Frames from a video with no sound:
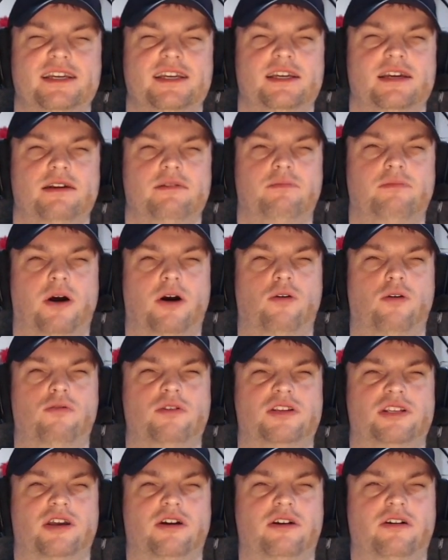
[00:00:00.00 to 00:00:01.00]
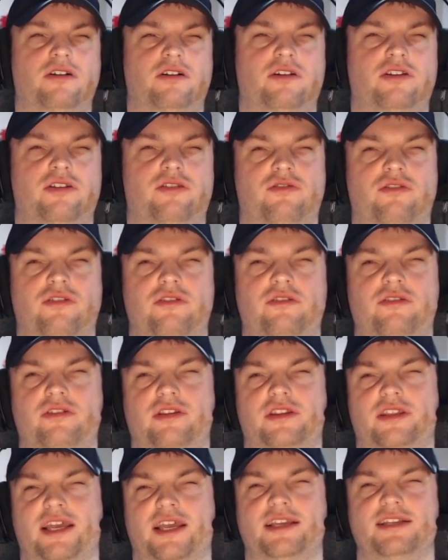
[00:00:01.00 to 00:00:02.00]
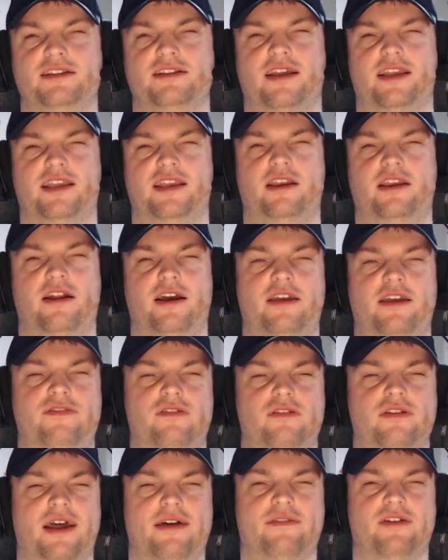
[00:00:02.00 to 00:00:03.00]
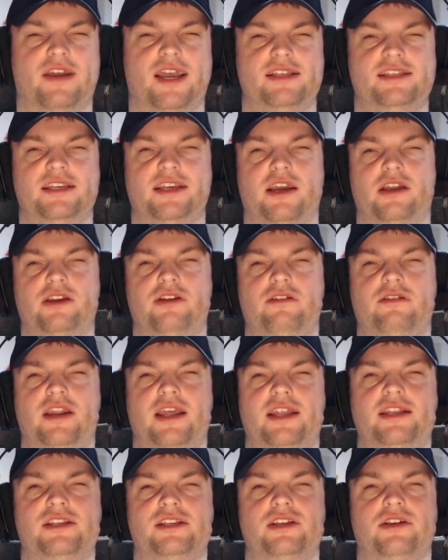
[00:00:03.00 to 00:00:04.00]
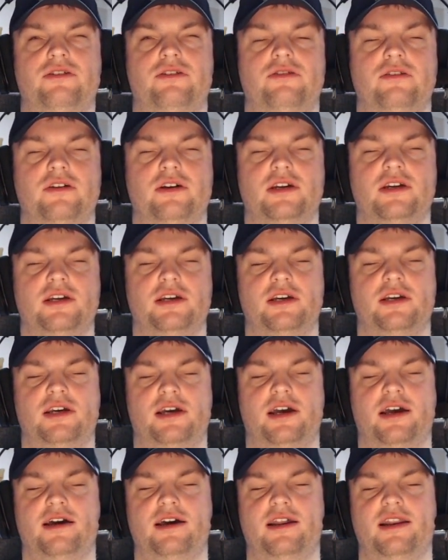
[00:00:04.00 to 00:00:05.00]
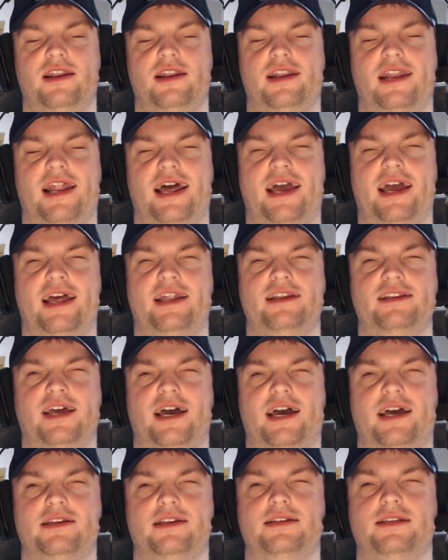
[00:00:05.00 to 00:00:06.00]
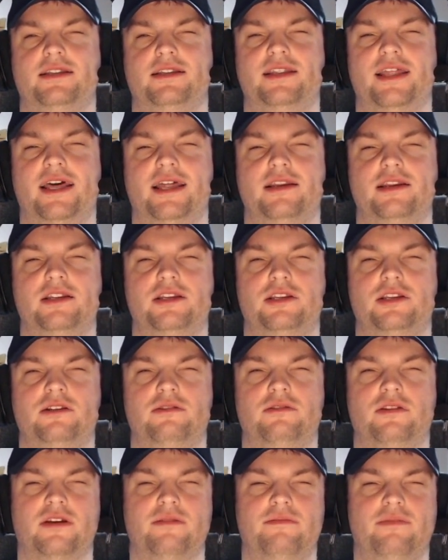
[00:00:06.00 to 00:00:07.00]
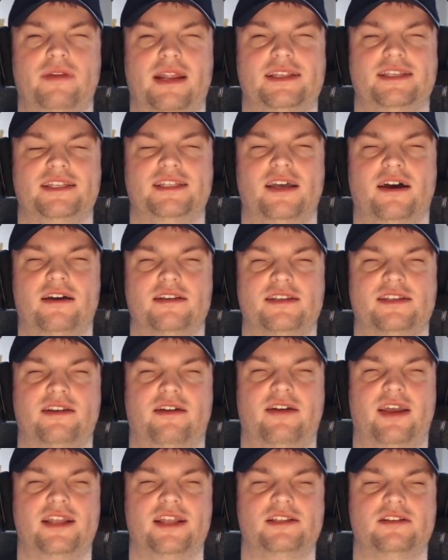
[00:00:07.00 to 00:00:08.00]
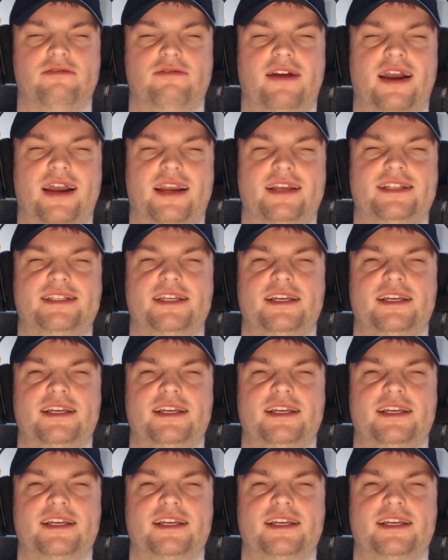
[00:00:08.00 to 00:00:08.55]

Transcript: but also through things like, you know, if you're navigating and you need to land and then complete a task, so interact,